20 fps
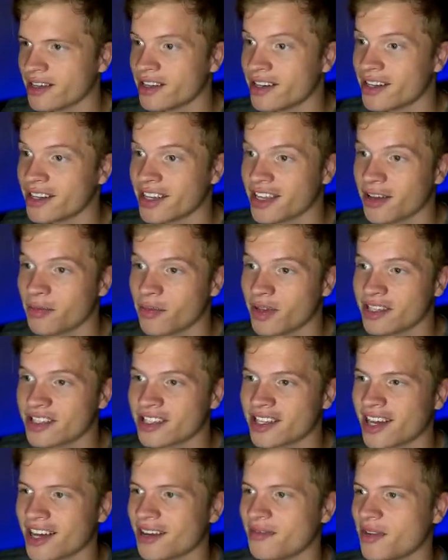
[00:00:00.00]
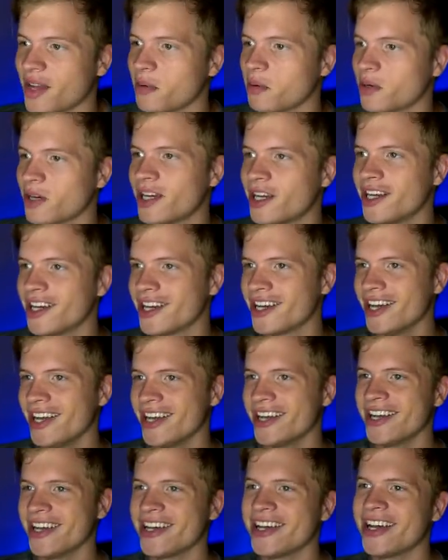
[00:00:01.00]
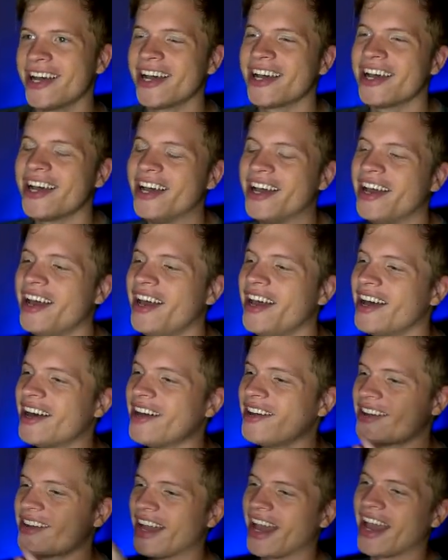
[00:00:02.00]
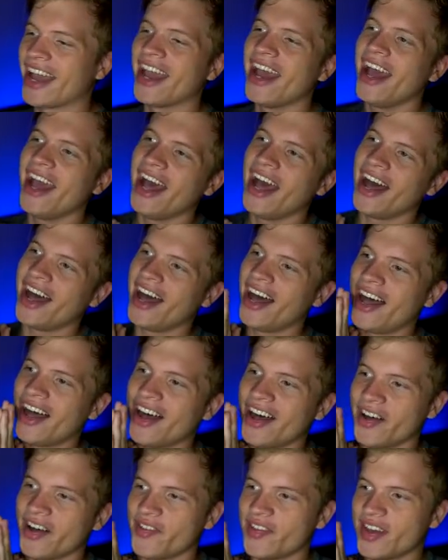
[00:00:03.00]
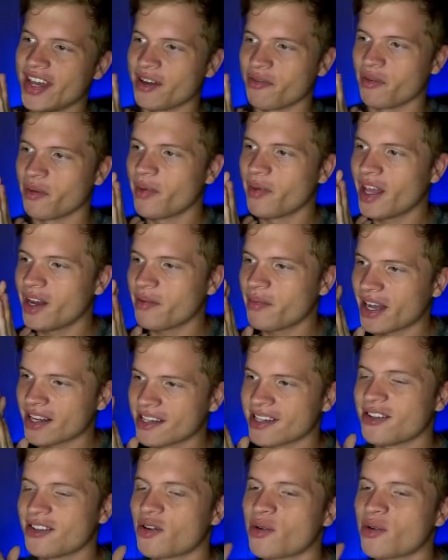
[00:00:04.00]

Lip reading: You didn't get me in time, neighbor. Okay. Oh, man. We made it back to the